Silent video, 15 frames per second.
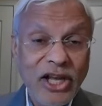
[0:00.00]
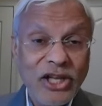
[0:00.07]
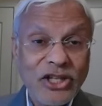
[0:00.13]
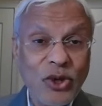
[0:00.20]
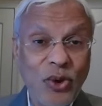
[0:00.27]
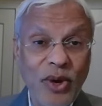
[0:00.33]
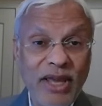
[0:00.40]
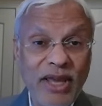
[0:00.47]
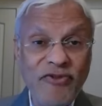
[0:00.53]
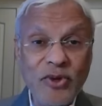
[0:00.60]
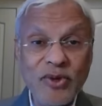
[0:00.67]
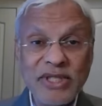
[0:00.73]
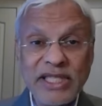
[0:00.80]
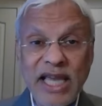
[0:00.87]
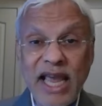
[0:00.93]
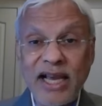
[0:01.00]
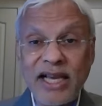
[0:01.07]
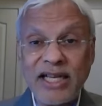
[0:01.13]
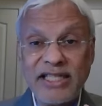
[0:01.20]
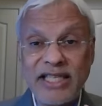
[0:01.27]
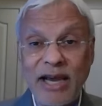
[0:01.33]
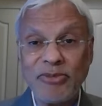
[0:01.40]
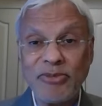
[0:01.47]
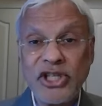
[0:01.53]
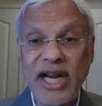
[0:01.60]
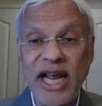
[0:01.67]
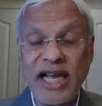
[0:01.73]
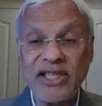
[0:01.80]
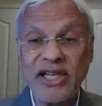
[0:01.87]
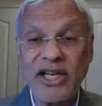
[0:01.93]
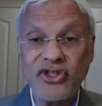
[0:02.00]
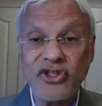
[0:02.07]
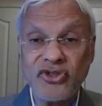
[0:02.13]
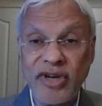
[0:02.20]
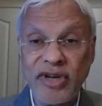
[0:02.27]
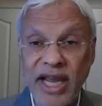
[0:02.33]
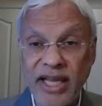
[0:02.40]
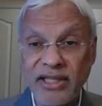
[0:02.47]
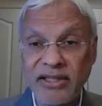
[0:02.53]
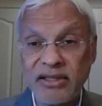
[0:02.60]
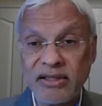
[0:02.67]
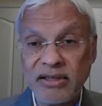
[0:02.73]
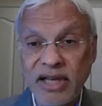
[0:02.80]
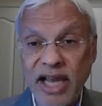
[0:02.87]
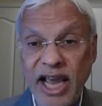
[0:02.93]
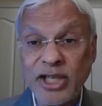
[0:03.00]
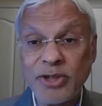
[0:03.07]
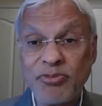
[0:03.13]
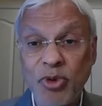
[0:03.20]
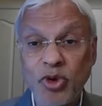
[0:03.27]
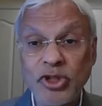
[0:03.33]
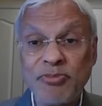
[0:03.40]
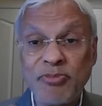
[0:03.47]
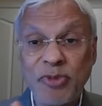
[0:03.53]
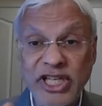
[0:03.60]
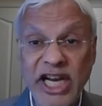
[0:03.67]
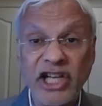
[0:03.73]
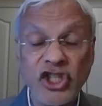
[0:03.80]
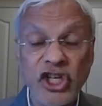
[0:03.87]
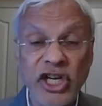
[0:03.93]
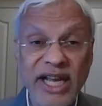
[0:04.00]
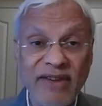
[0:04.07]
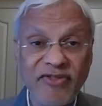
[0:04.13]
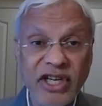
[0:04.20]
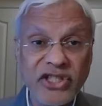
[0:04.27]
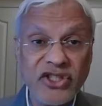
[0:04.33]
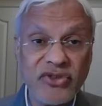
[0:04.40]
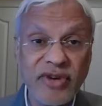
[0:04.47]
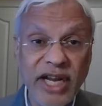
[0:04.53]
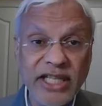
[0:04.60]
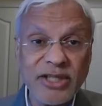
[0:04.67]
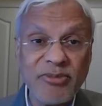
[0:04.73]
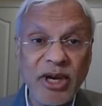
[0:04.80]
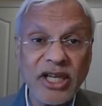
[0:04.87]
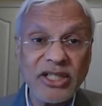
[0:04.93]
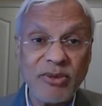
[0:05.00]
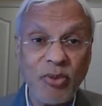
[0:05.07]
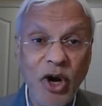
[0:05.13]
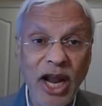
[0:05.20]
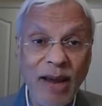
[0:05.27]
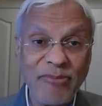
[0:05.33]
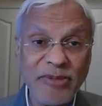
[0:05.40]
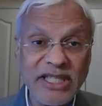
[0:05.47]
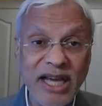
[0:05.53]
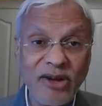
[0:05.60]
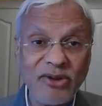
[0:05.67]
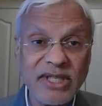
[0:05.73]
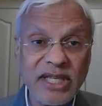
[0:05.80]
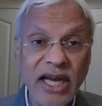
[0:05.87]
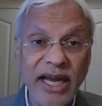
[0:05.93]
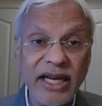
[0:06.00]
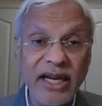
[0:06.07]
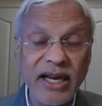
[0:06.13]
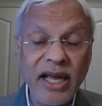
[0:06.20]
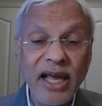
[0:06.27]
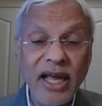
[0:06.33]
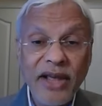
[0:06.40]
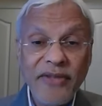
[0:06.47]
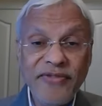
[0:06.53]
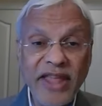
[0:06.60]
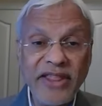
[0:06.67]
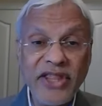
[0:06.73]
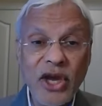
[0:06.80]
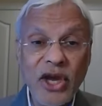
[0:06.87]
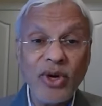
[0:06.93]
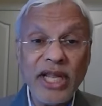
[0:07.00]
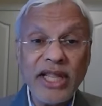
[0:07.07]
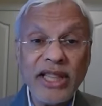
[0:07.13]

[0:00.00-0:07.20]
So if you say consumption has constraints, exports potentially have constraints because of what happens outside, then the only